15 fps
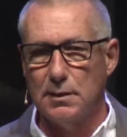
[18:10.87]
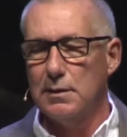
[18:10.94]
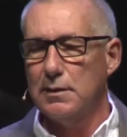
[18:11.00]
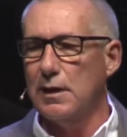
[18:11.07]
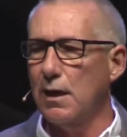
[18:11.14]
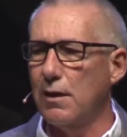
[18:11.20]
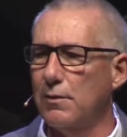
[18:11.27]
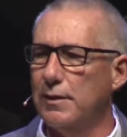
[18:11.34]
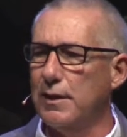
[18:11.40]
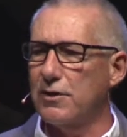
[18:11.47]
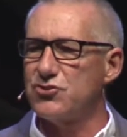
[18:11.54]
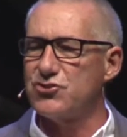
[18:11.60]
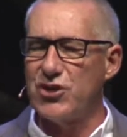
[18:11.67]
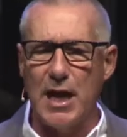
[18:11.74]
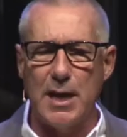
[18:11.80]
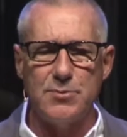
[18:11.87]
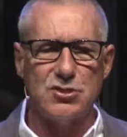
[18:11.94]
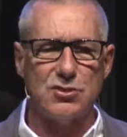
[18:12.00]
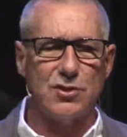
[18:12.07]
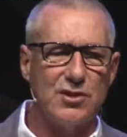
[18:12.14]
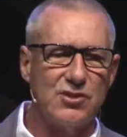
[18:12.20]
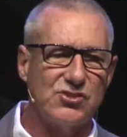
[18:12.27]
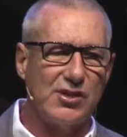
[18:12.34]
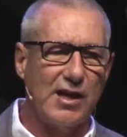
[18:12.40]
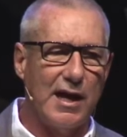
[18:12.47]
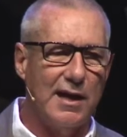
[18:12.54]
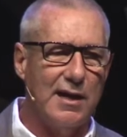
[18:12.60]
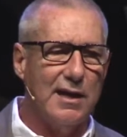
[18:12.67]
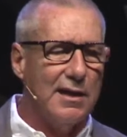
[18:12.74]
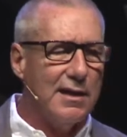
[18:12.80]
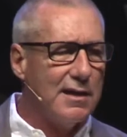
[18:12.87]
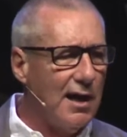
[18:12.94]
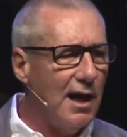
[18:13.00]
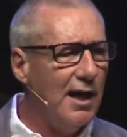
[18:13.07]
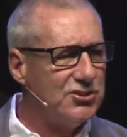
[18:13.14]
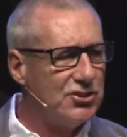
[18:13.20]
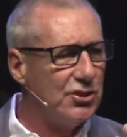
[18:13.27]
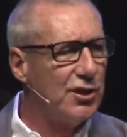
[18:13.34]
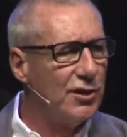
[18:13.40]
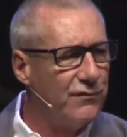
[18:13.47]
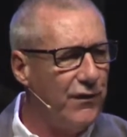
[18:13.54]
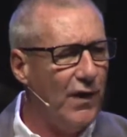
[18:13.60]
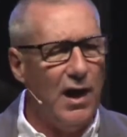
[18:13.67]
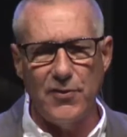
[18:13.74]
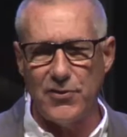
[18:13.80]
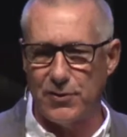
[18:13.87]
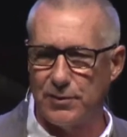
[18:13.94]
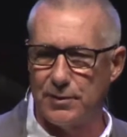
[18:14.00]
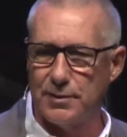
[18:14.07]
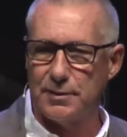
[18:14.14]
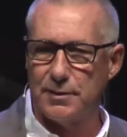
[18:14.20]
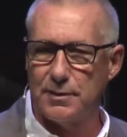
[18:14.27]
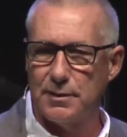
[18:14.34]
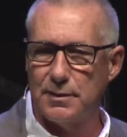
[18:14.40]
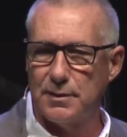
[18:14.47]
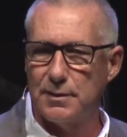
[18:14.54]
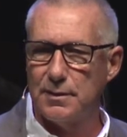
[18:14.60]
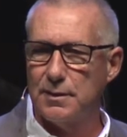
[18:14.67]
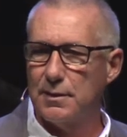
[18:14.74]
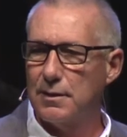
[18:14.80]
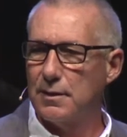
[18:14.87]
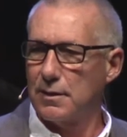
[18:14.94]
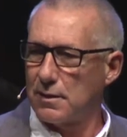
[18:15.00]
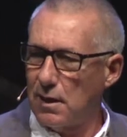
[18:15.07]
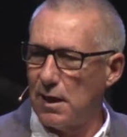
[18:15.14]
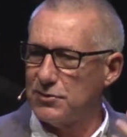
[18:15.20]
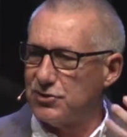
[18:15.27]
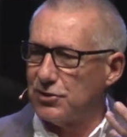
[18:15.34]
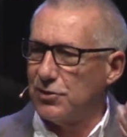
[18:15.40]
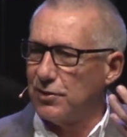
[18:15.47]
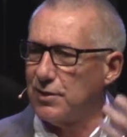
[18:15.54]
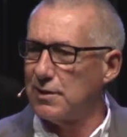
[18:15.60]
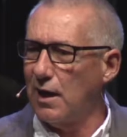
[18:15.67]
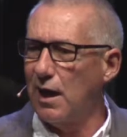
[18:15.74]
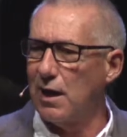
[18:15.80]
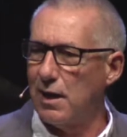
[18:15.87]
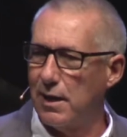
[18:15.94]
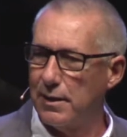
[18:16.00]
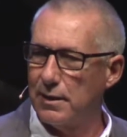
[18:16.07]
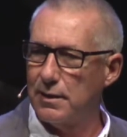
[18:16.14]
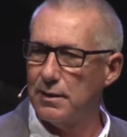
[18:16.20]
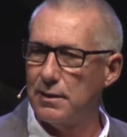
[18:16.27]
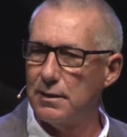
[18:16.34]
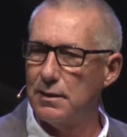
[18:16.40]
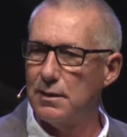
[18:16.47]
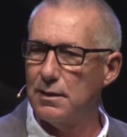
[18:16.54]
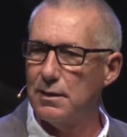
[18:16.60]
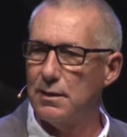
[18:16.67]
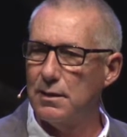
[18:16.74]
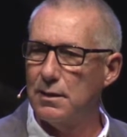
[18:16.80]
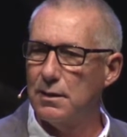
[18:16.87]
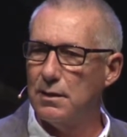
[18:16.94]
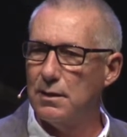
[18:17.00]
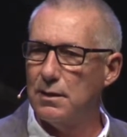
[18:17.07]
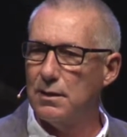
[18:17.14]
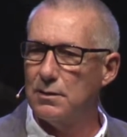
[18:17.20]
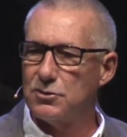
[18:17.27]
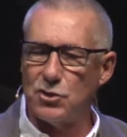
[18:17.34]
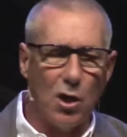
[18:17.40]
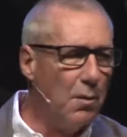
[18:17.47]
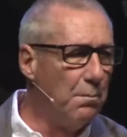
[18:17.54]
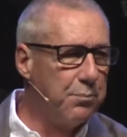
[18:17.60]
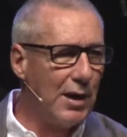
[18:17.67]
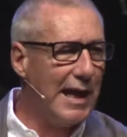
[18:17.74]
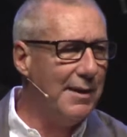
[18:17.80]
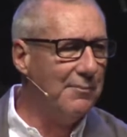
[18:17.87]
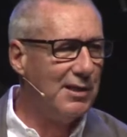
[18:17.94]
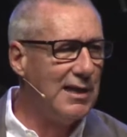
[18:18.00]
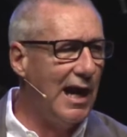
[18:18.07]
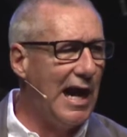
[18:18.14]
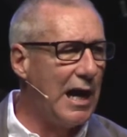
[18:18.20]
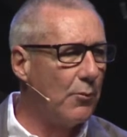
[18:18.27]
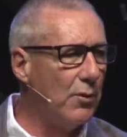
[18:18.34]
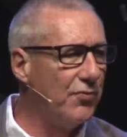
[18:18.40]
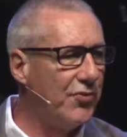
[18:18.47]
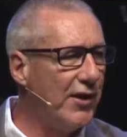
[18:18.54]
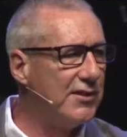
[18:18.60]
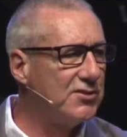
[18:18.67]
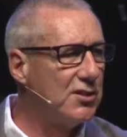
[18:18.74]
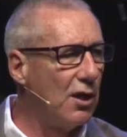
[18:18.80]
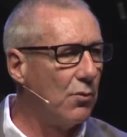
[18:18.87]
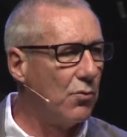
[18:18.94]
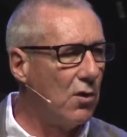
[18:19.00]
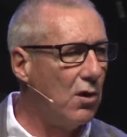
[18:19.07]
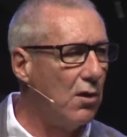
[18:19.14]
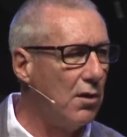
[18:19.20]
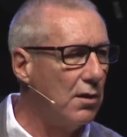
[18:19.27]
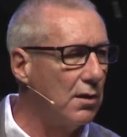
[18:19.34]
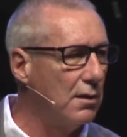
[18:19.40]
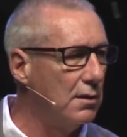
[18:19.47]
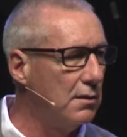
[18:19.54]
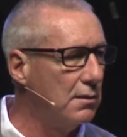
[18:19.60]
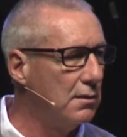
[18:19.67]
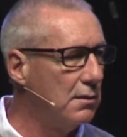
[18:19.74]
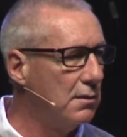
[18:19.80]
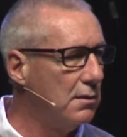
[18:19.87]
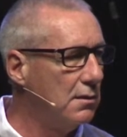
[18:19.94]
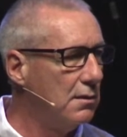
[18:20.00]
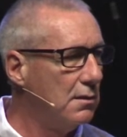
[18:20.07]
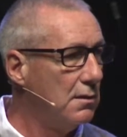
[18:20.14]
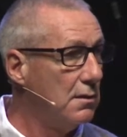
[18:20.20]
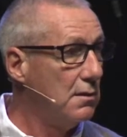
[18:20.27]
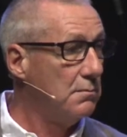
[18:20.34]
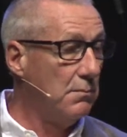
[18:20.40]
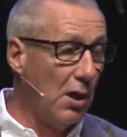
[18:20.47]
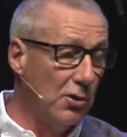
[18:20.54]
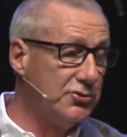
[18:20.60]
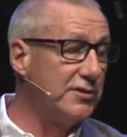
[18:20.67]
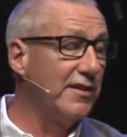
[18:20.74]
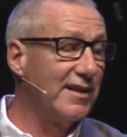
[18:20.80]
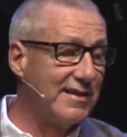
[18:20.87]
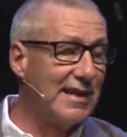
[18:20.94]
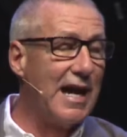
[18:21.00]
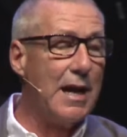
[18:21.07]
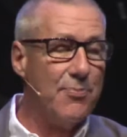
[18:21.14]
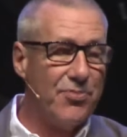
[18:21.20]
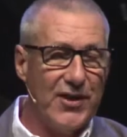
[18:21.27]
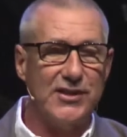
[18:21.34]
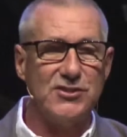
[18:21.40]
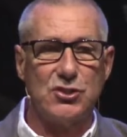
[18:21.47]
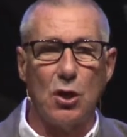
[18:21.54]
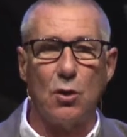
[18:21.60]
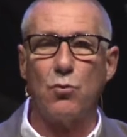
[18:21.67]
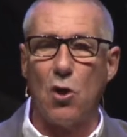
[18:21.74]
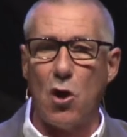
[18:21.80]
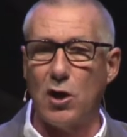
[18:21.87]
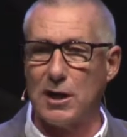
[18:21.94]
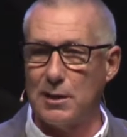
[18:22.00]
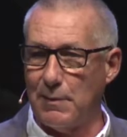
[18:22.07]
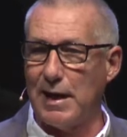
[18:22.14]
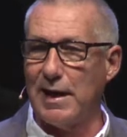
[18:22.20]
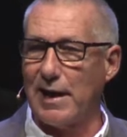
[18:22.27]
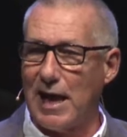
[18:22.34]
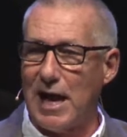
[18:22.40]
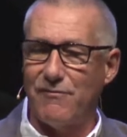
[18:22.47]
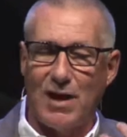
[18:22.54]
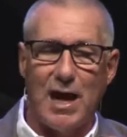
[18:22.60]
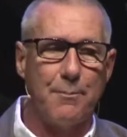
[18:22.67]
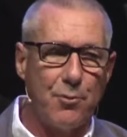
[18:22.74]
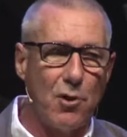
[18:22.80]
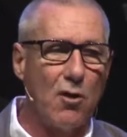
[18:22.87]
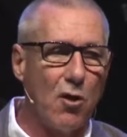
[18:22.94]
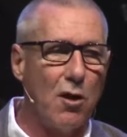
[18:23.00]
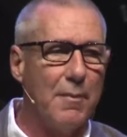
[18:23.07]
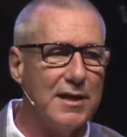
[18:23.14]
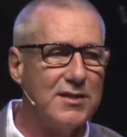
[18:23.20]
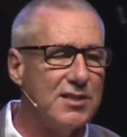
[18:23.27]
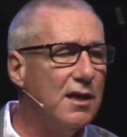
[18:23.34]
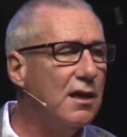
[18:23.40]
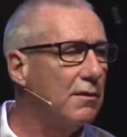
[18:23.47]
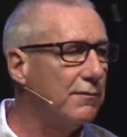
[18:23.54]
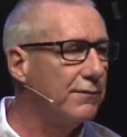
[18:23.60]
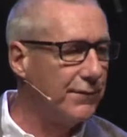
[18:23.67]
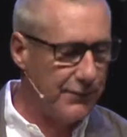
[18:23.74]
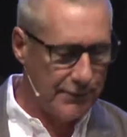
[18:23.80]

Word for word: Now, now James is going to say, God's a good father. God's a good God. Don't blame God when things go wrong. Most of the time, things go wrong in my life, I brought on myself.